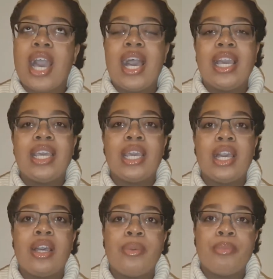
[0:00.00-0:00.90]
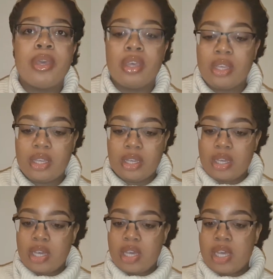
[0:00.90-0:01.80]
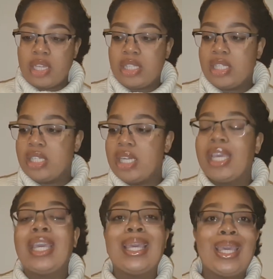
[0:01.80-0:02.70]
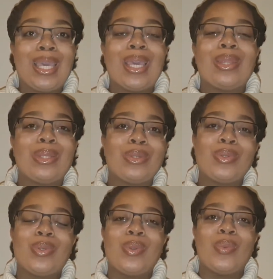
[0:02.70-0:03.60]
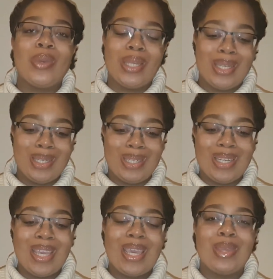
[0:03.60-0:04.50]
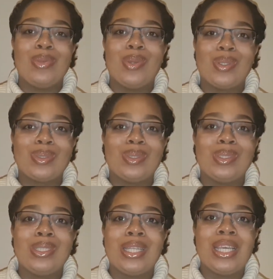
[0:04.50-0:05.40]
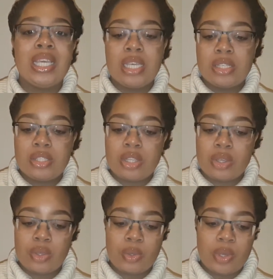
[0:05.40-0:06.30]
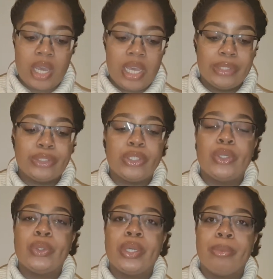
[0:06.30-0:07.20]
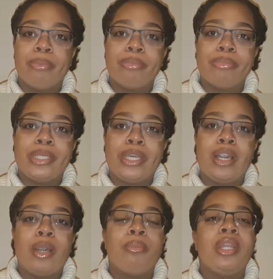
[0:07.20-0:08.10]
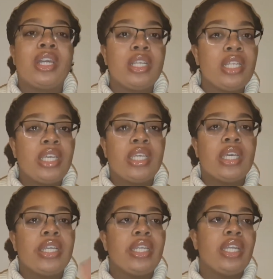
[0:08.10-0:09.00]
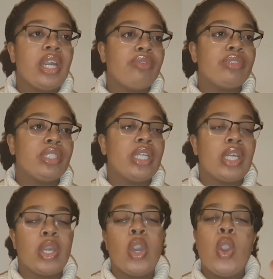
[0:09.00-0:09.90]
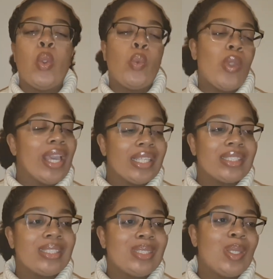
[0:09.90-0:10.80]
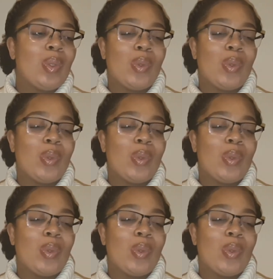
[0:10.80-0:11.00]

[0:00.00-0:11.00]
I didn't hear the door when they knocked on, so I had to go and pick it up. Luckily I didn't have to like wait,